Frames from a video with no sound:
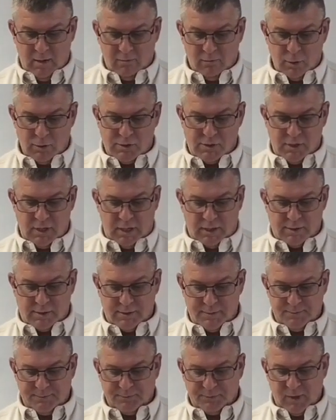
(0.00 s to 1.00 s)
Verse
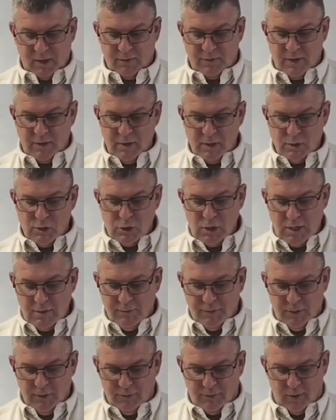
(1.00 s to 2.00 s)
6, then the
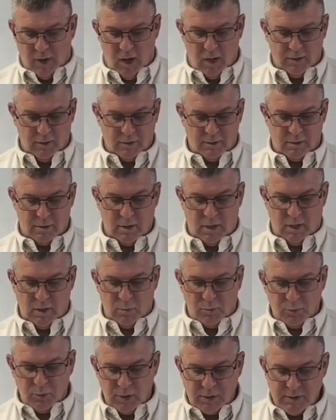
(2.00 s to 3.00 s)
chief of the fathers and
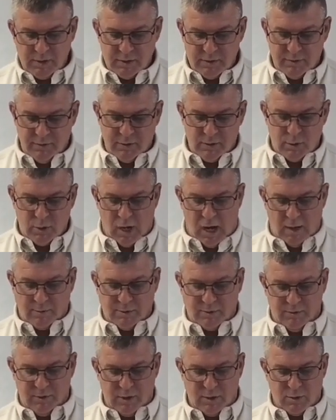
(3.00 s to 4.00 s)
the princes of the
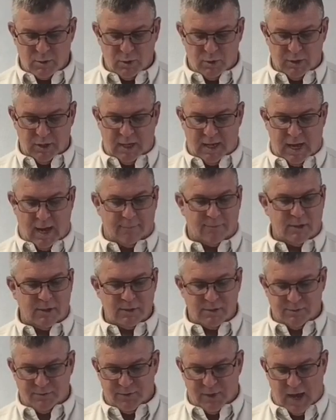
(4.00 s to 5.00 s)
tribes of Israel and the
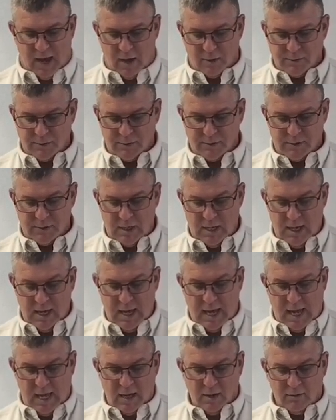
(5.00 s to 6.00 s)
captains of thousands
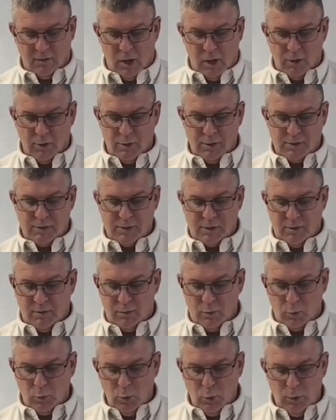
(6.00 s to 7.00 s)
and of hundreds and
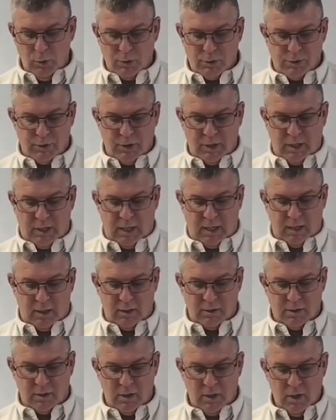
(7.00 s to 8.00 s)
of the rulers of the
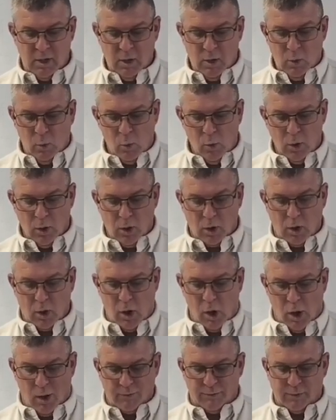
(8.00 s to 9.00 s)
king's
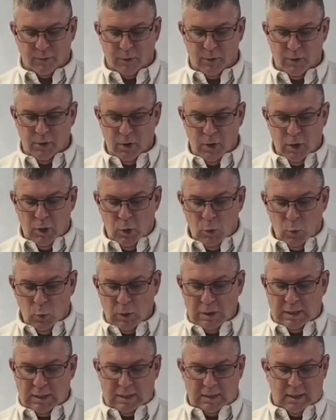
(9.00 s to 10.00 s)
work offered
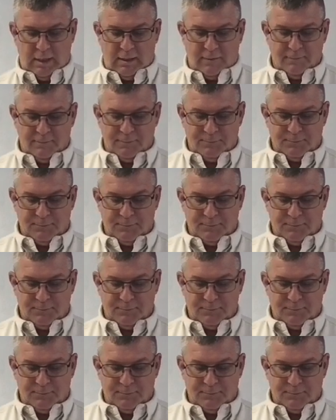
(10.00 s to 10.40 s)
willingly.